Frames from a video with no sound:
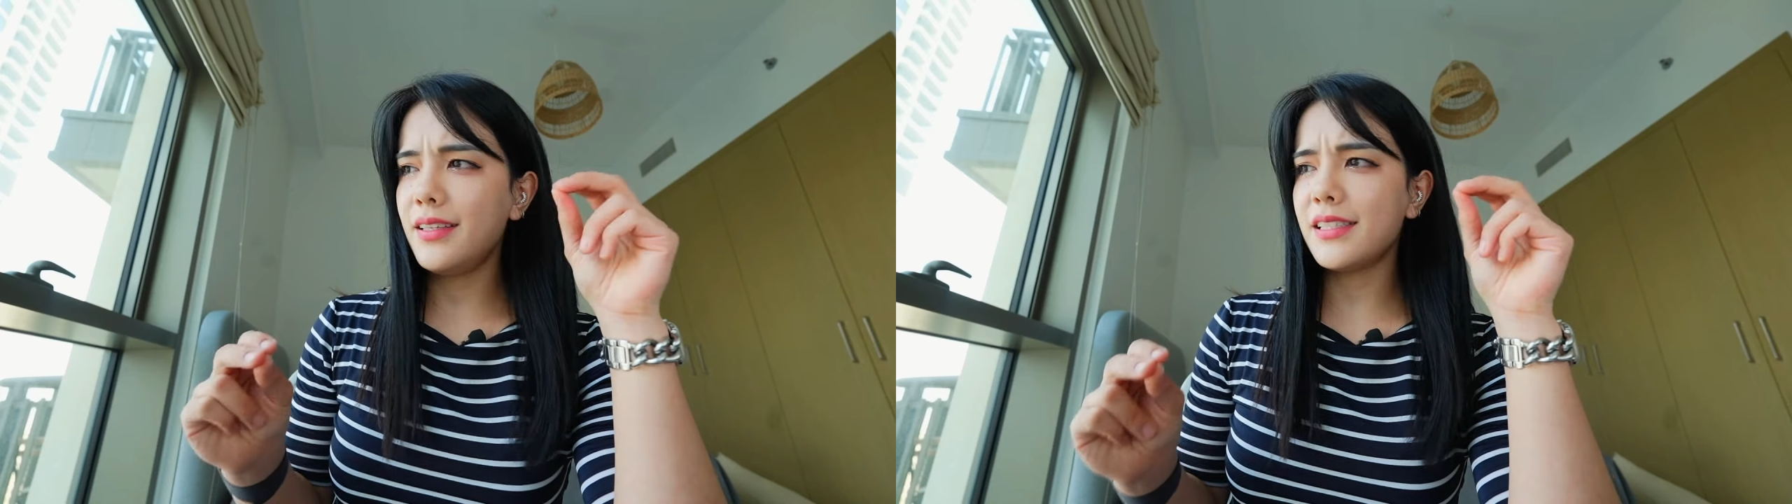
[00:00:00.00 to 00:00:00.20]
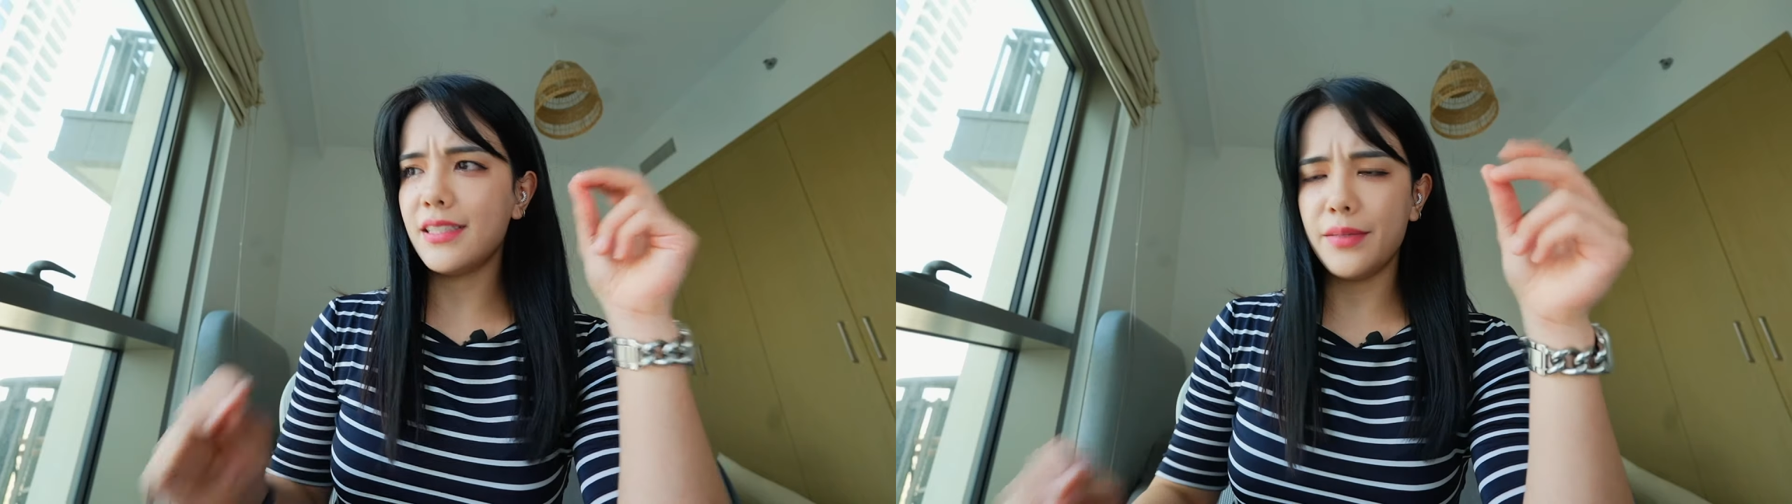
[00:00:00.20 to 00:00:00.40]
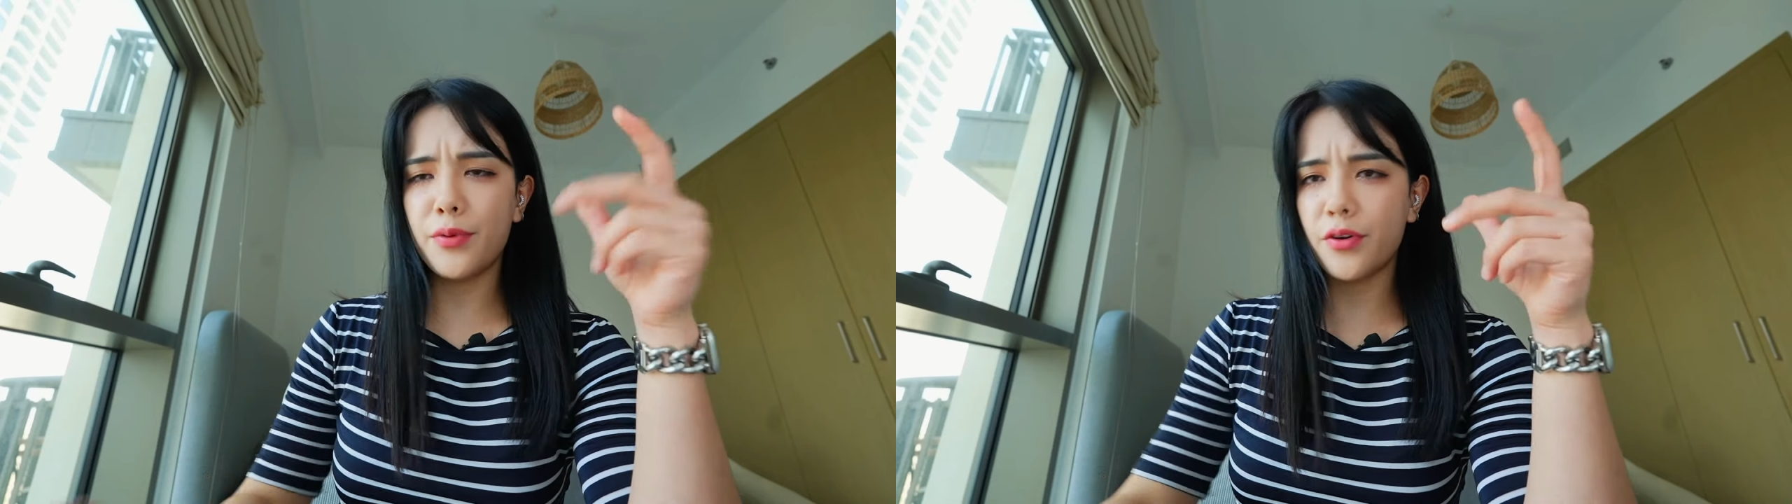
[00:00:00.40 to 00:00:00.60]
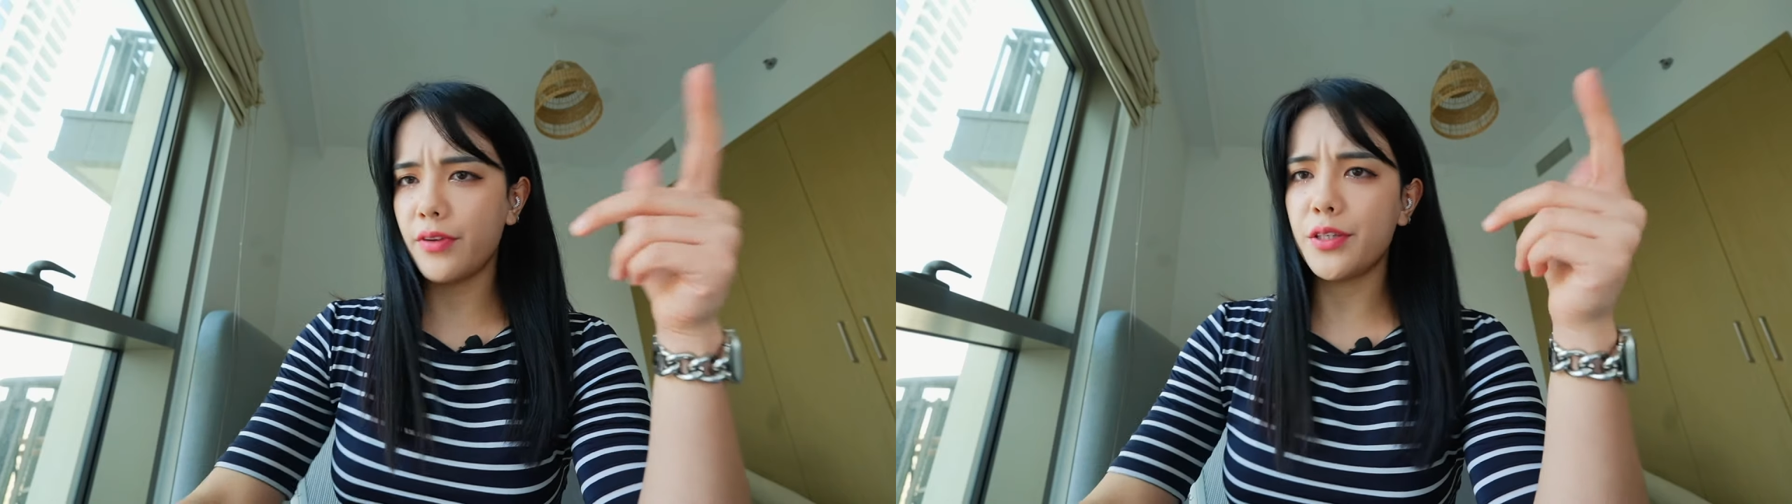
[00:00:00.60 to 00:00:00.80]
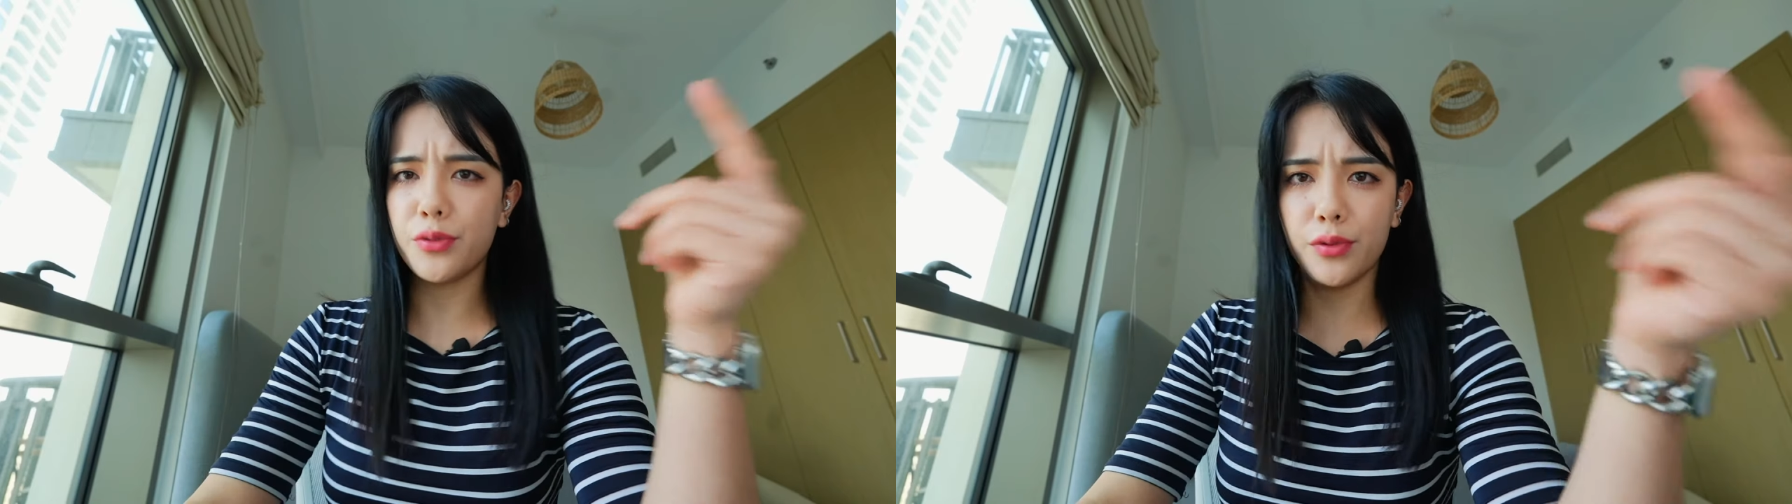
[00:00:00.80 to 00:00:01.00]
is the
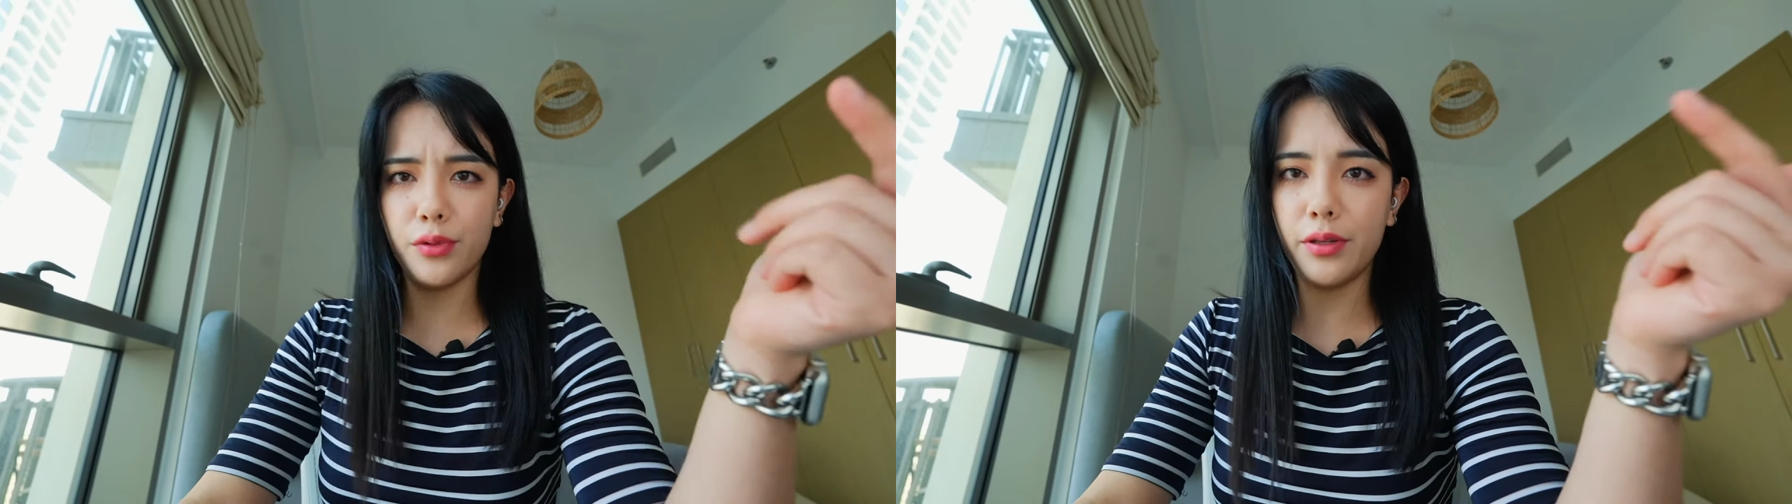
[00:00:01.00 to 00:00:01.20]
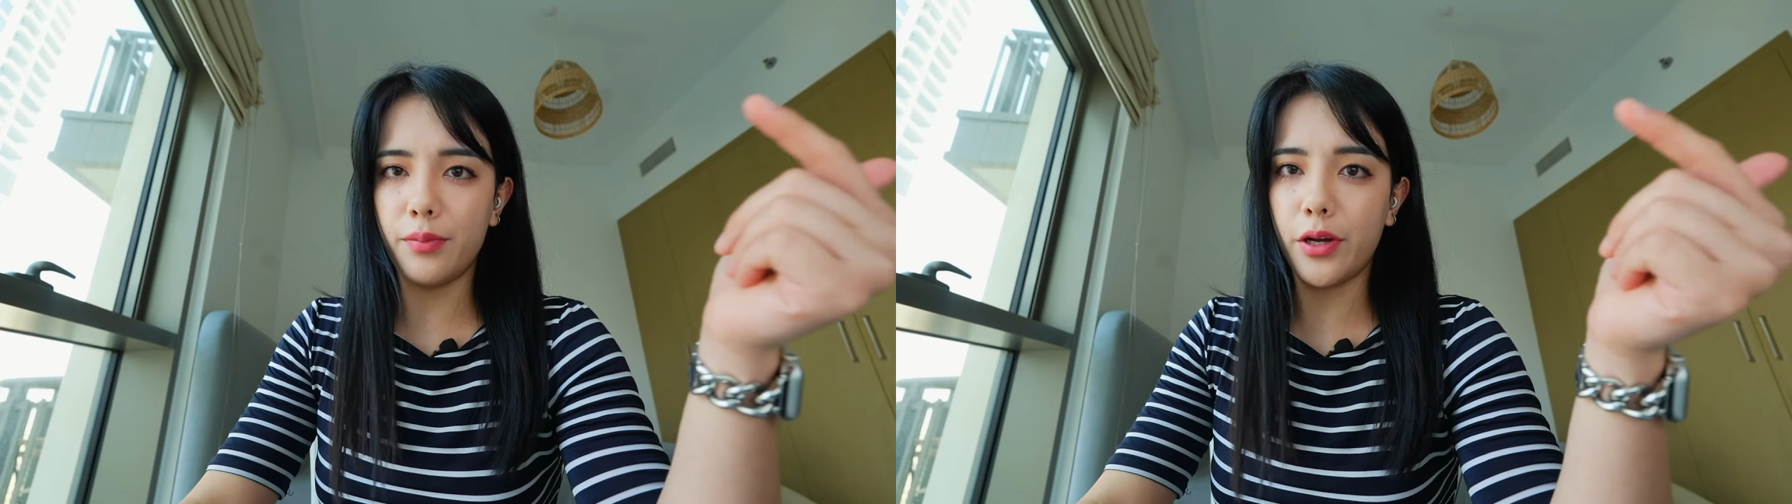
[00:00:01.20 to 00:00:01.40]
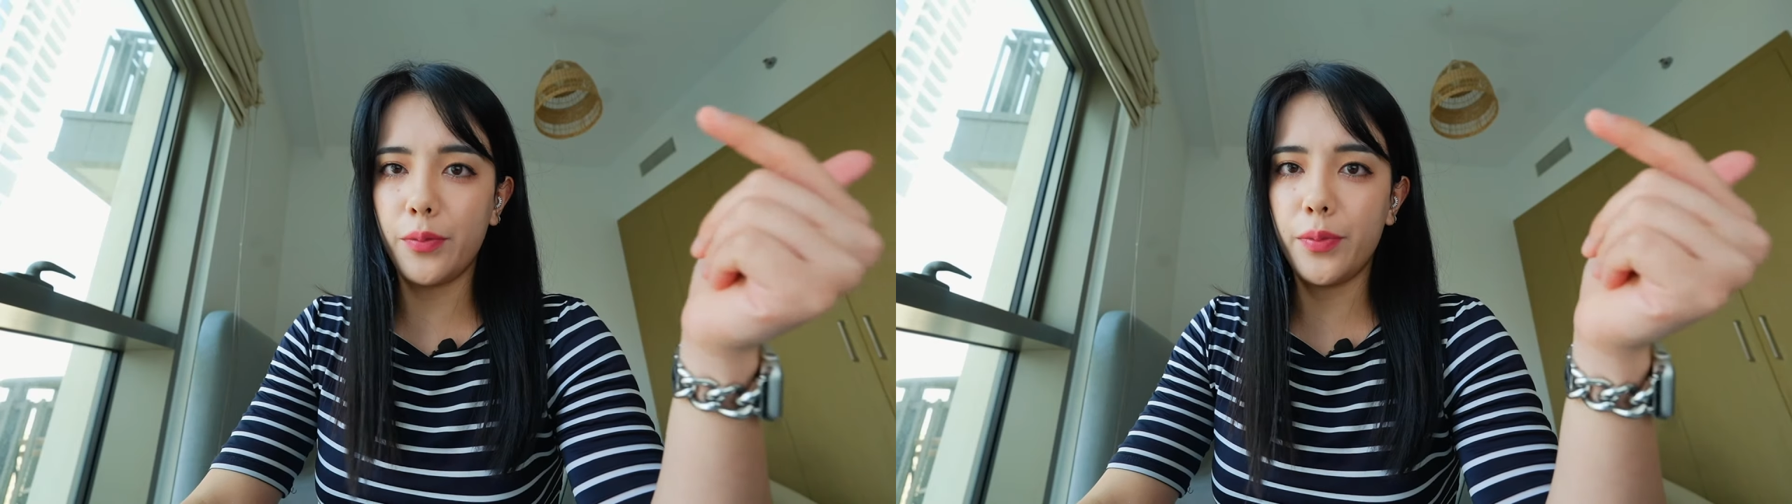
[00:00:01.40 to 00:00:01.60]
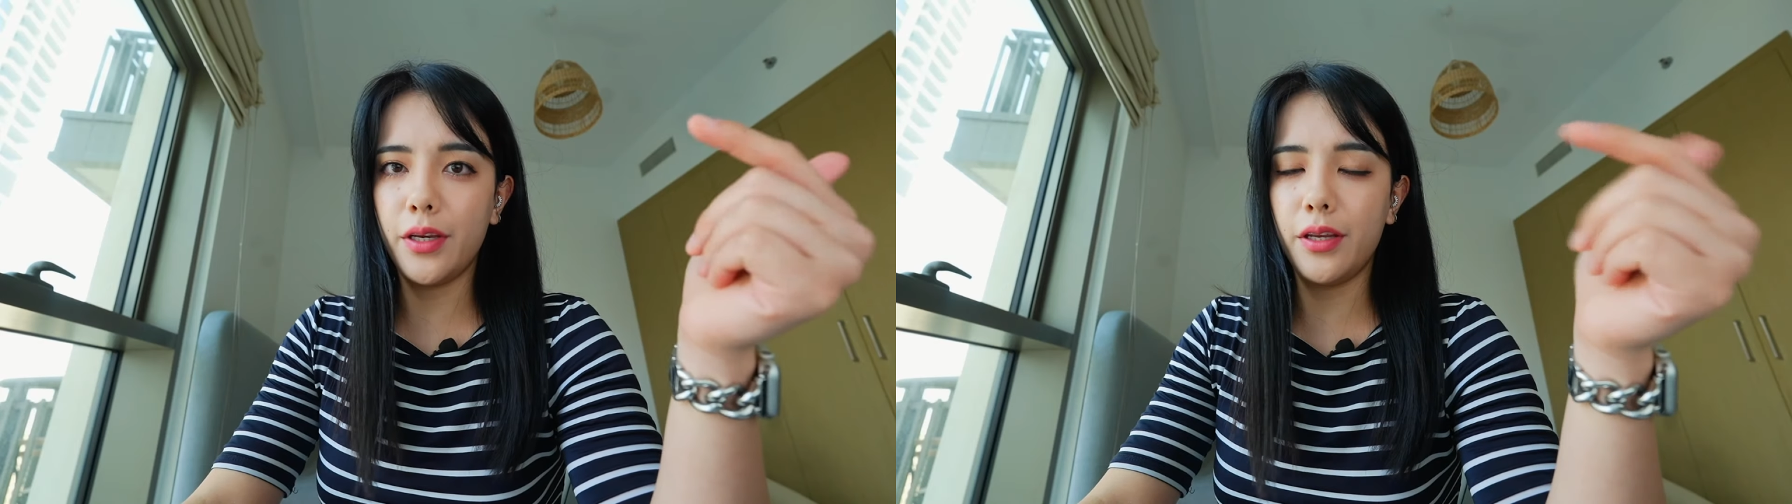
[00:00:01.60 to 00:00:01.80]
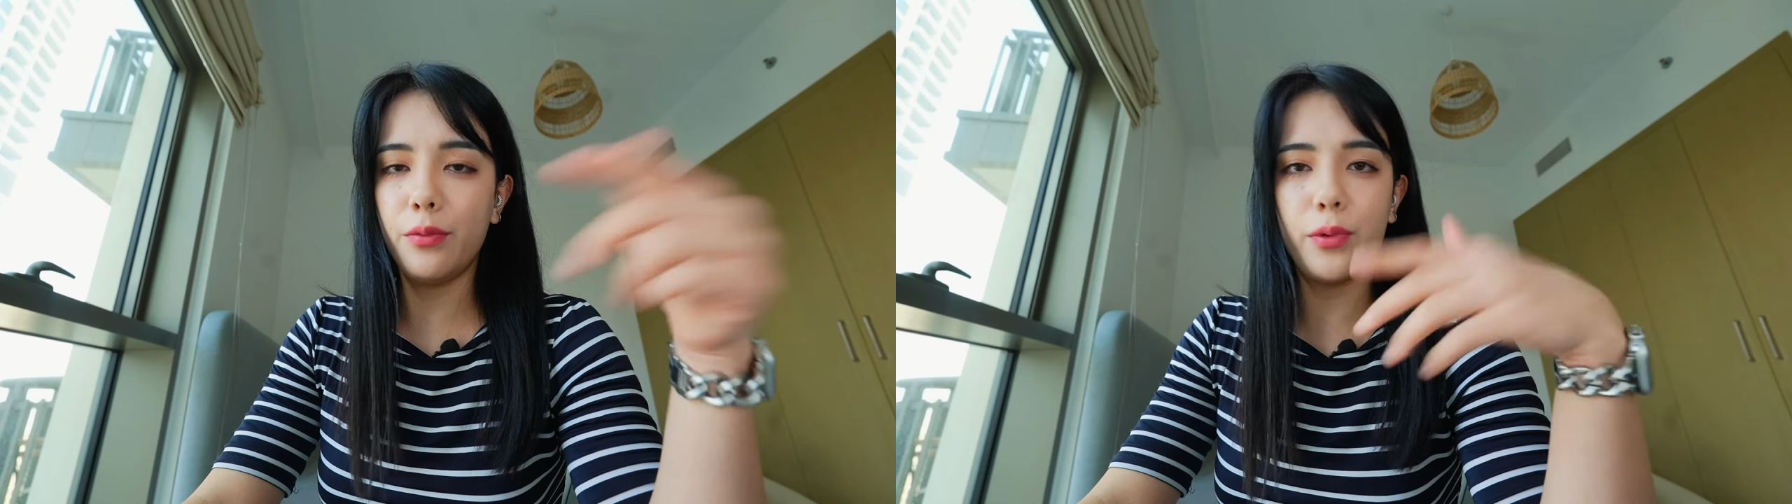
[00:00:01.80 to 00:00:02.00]
perfect tool, in my
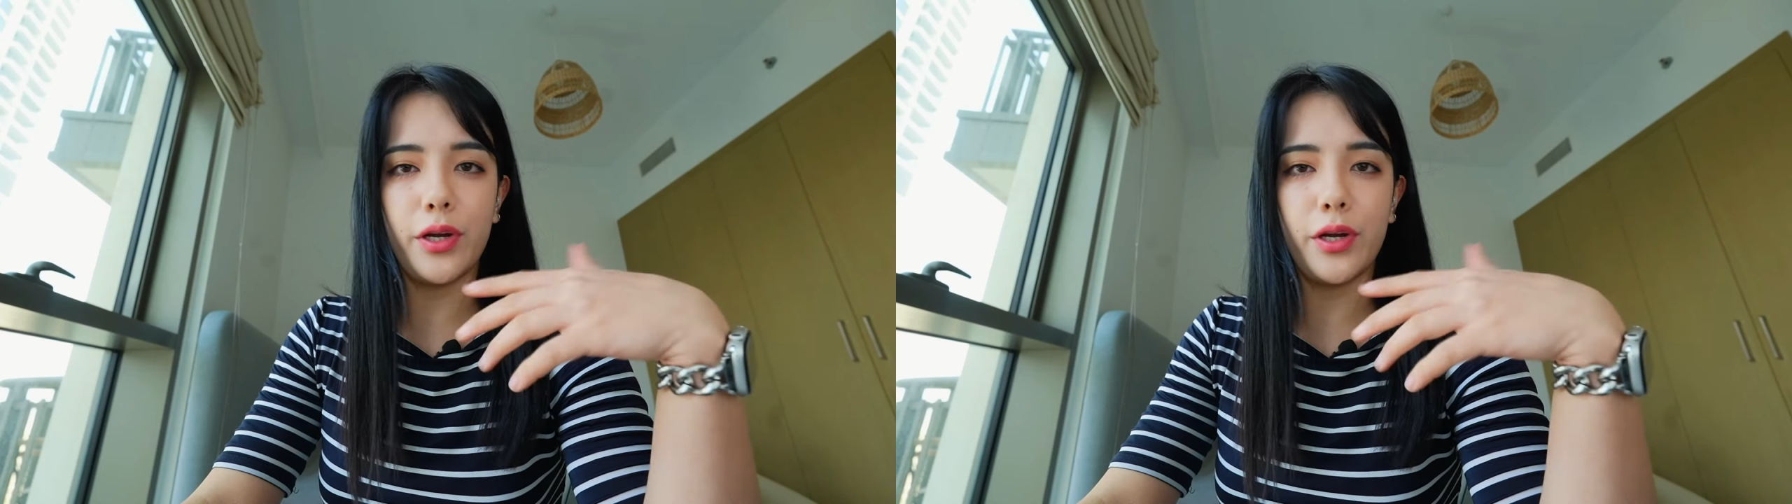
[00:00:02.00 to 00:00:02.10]
opinion,